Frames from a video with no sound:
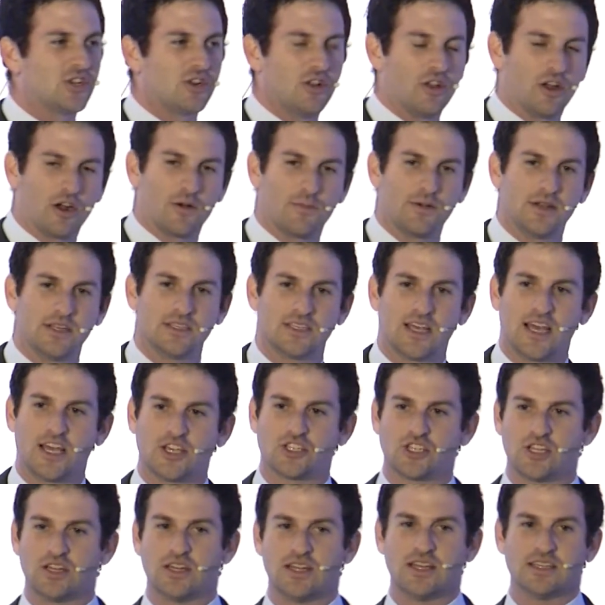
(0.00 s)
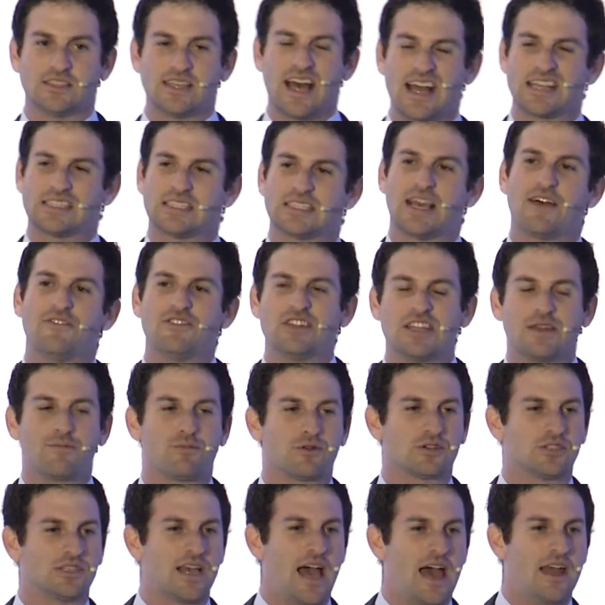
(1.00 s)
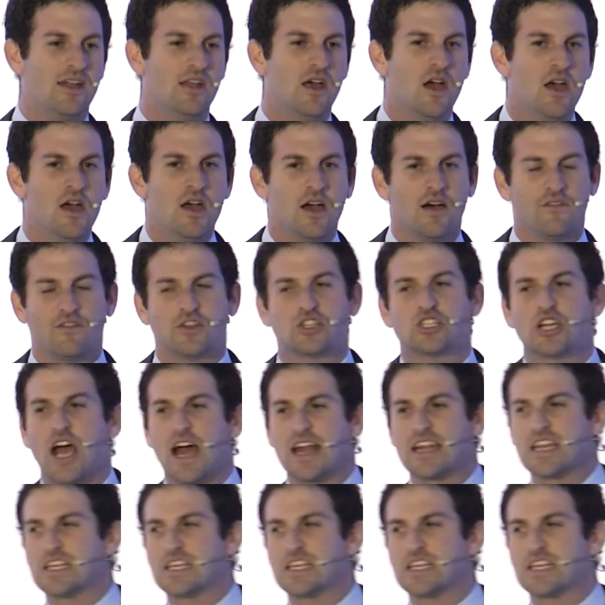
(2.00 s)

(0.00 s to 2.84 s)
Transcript: urbanization is that 70% of the Chinese